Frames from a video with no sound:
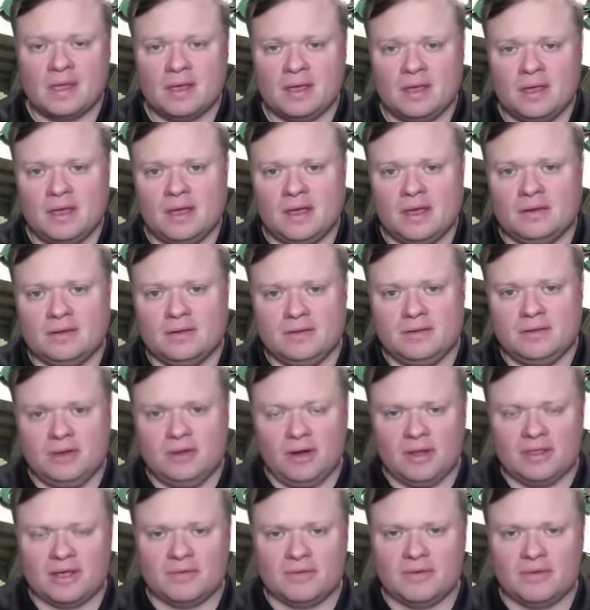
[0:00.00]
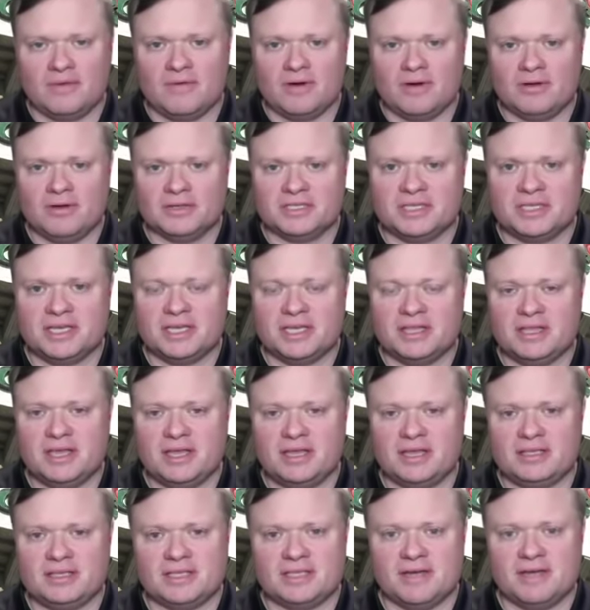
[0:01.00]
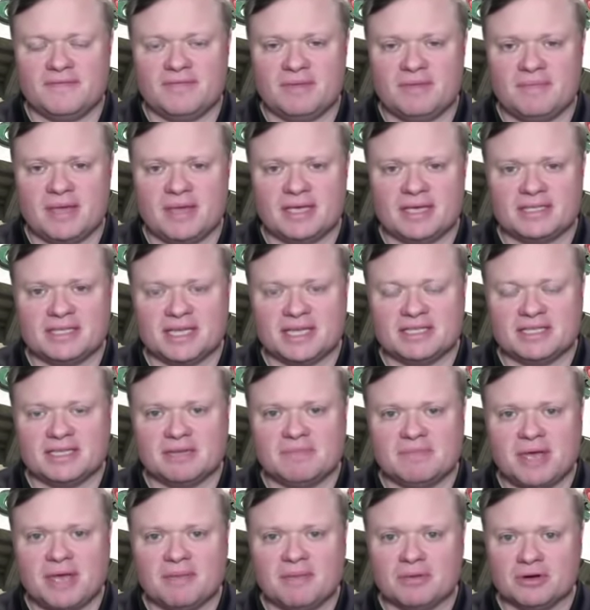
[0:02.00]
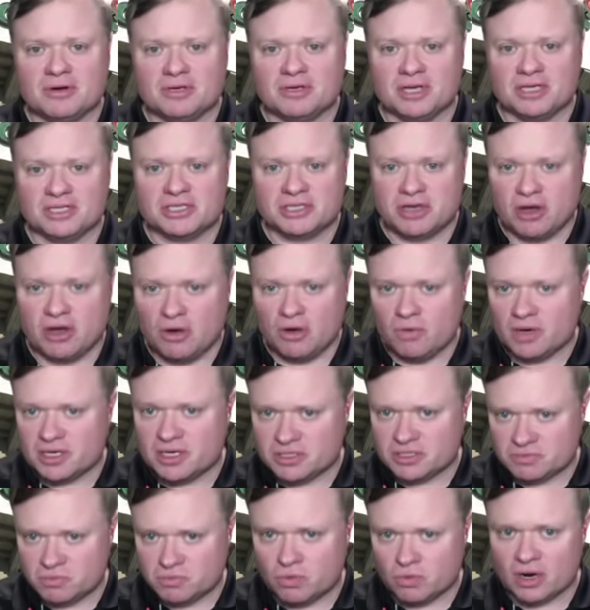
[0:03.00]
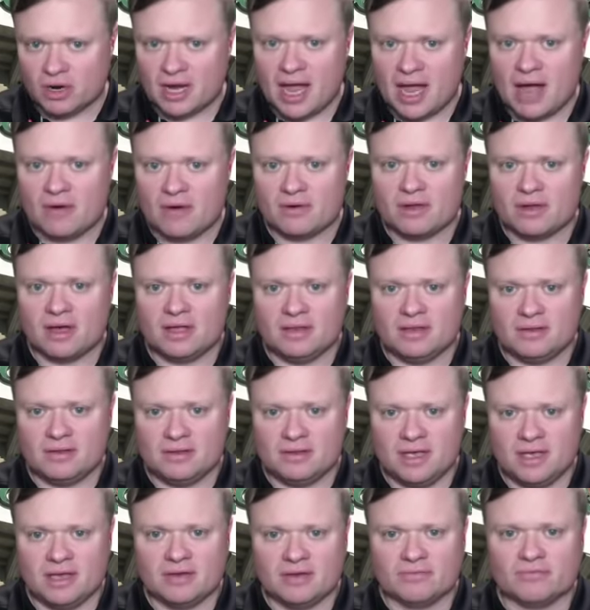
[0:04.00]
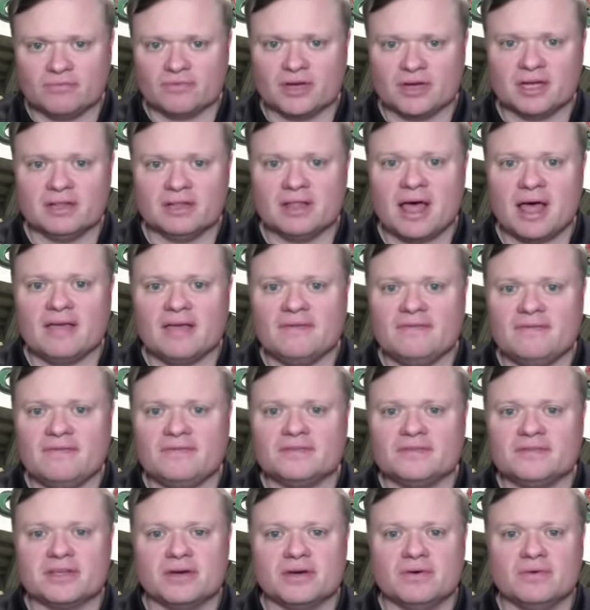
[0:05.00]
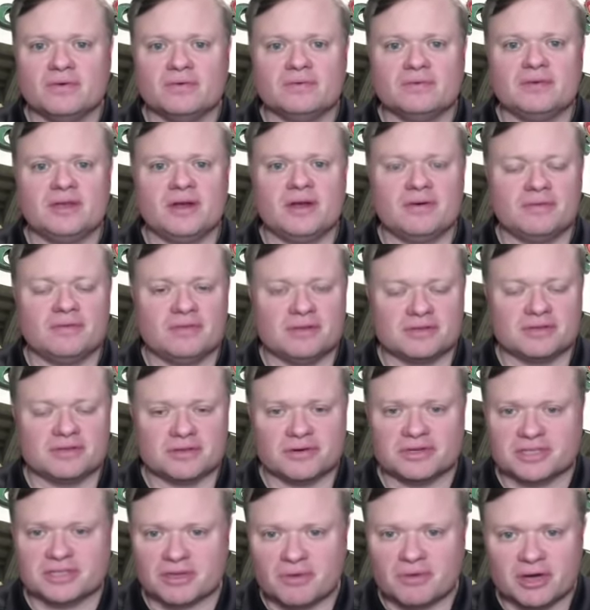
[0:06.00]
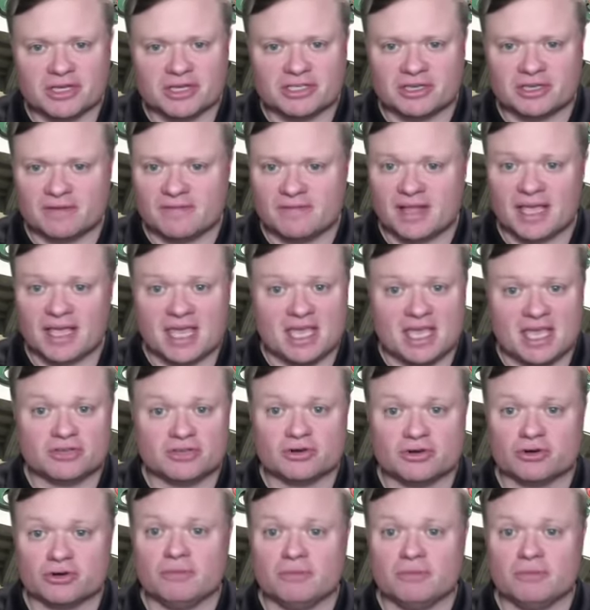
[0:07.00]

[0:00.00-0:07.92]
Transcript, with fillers: And, I think we've all seen that stuff that makes sense on paper doesn't always work out in real life. So, there's always the question of like internal